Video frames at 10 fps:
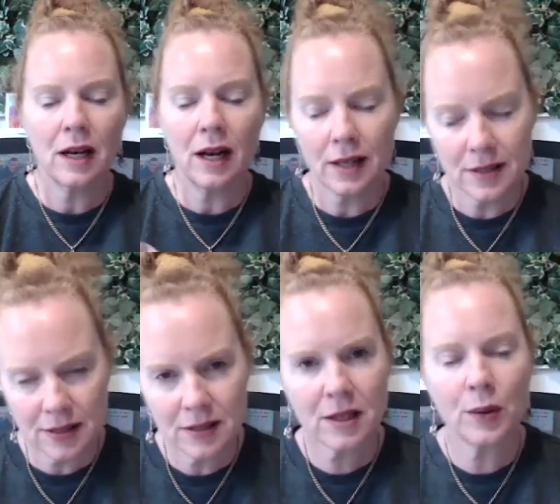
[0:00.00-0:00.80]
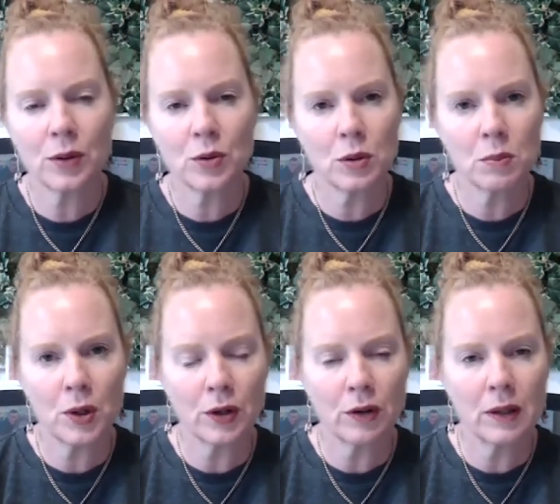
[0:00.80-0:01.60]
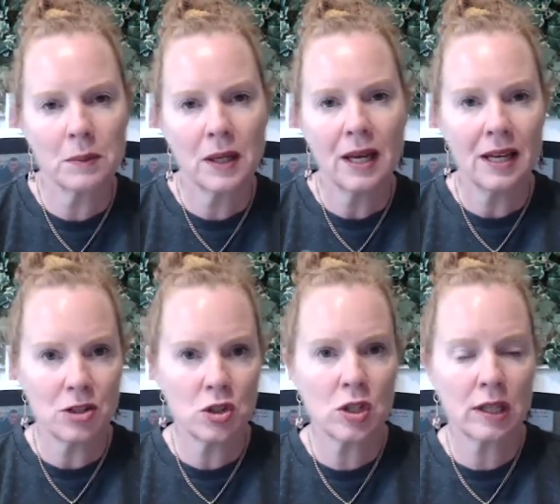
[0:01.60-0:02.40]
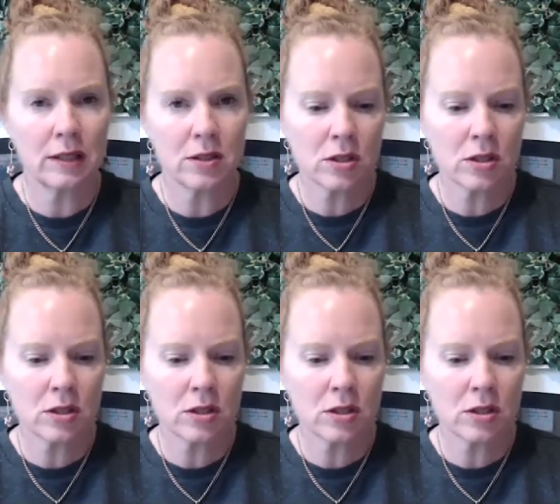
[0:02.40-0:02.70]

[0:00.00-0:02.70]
uh, since going through the program has changed.